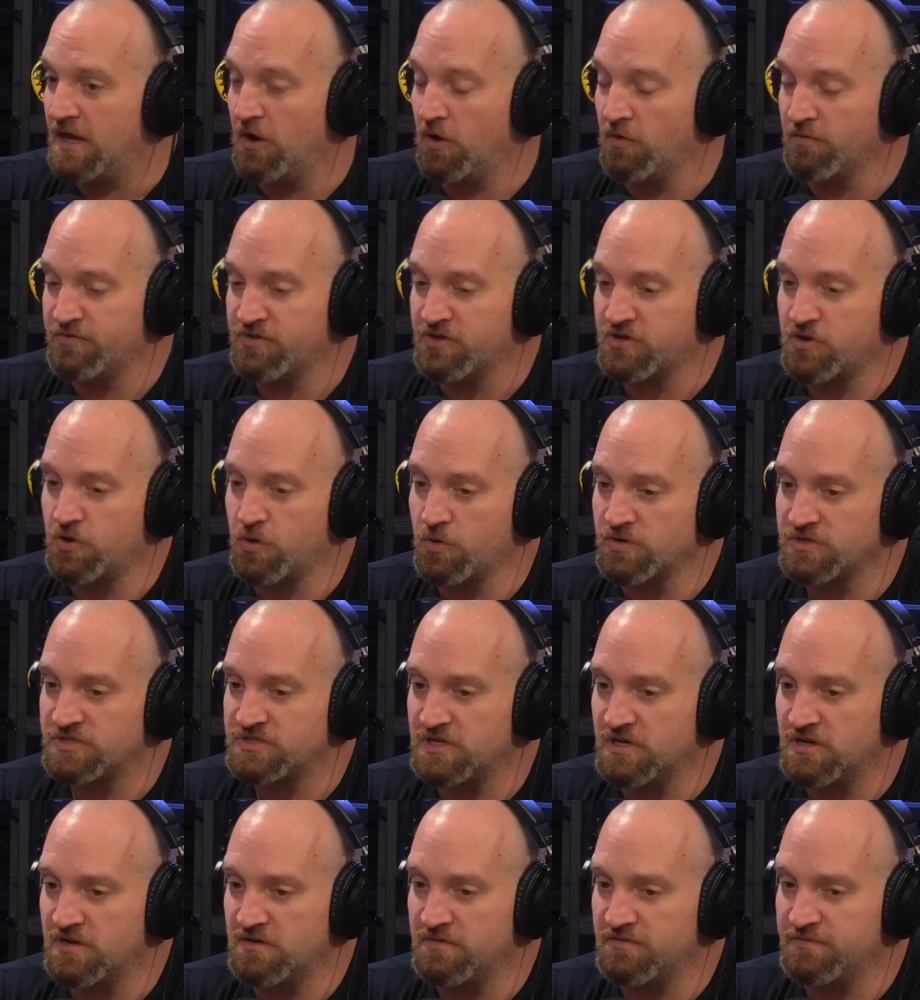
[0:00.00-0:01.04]
Over the course
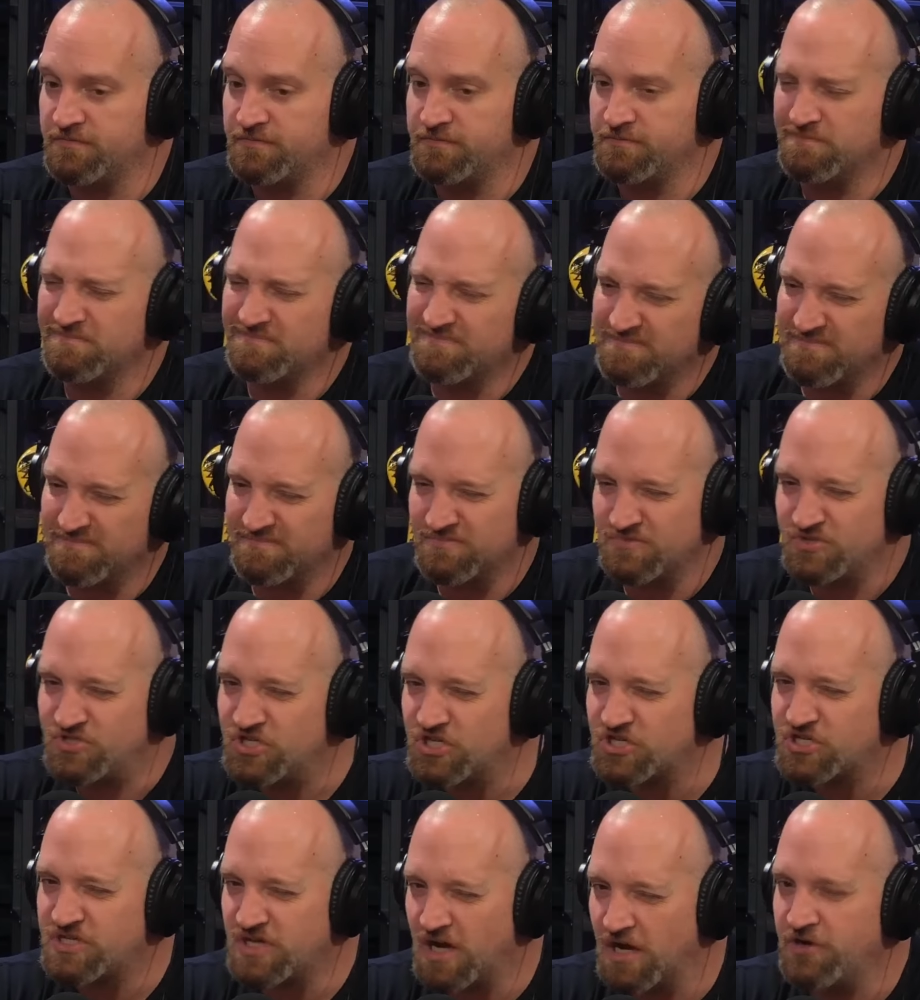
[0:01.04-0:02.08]
of
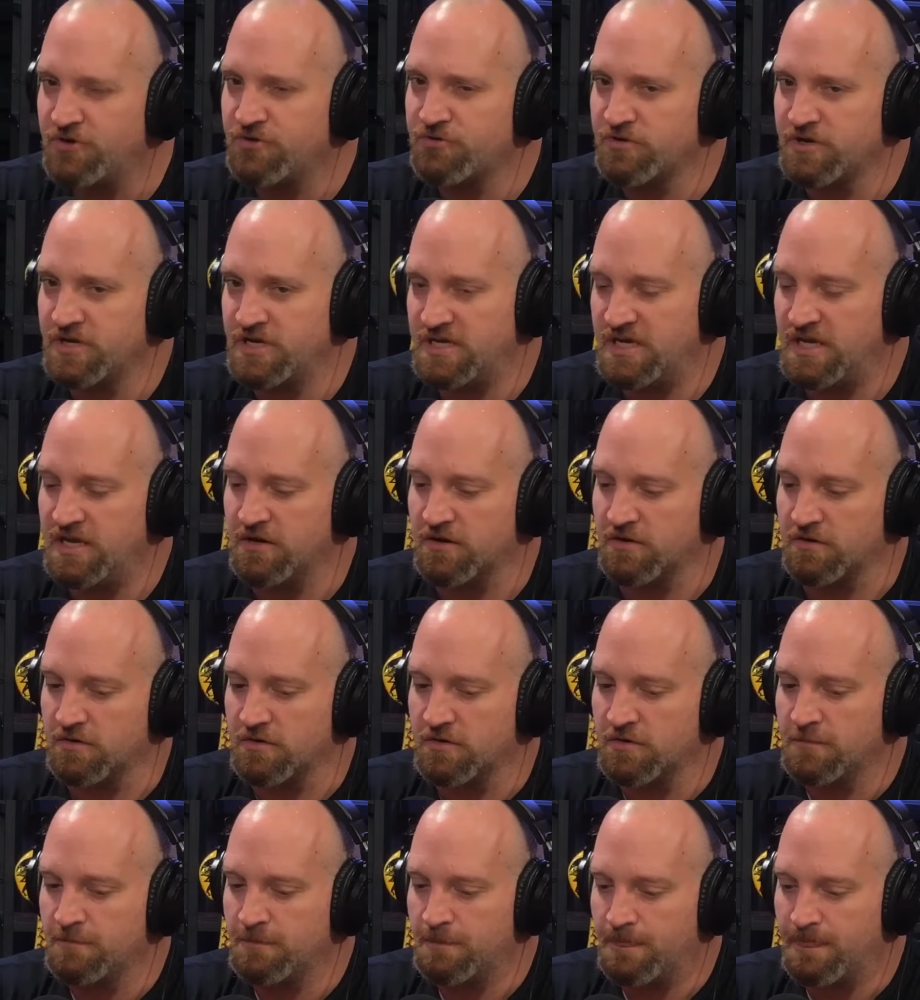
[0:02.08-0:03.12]
just under a year,